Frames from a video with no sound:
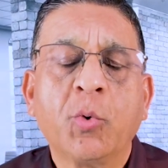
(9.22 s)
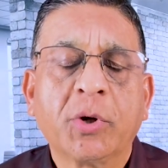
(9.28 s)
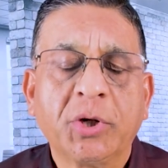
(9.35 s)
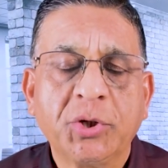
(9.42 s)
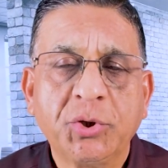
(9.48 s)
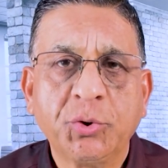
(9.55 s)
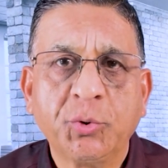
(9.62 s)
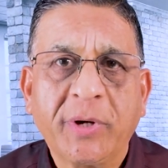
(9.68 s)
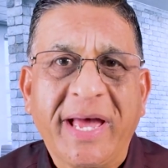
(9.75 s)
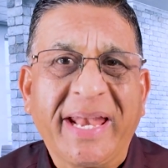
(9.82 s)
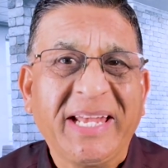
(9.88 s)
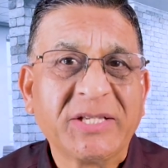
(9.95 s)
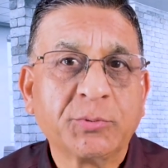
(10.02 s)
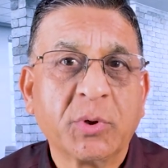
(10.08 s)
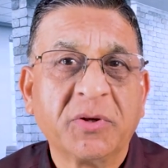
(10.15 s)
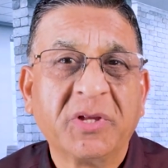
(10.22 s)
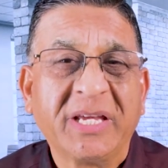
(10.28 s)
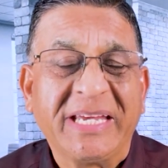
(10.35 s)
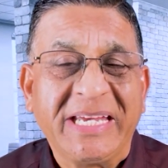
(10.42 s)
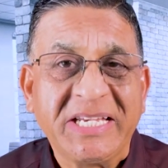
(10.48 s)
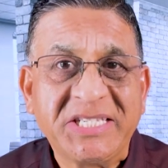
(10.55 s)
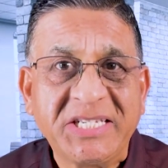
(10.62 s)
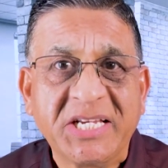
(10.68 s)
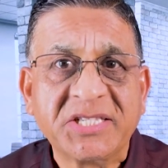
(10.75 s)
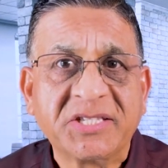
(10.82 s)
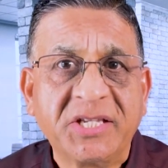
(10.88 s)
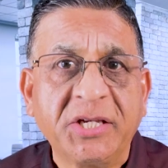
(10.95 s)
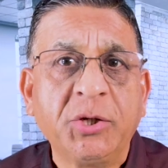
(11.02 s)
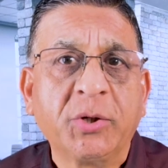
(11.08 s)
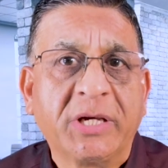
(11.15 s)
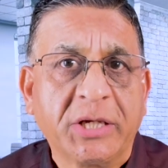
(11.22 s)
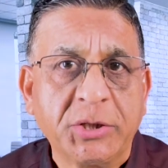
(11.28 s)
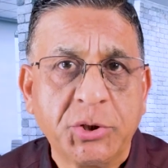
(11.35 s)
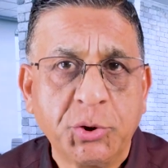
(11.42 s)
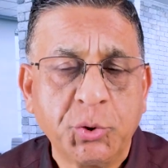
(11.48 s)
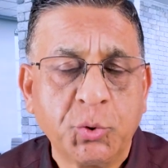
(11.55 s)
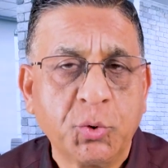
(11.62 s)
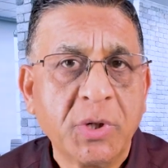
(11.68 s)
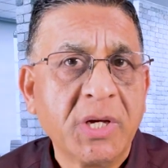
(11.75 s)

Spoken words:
want to do, and it's one of the easiest thing you can do,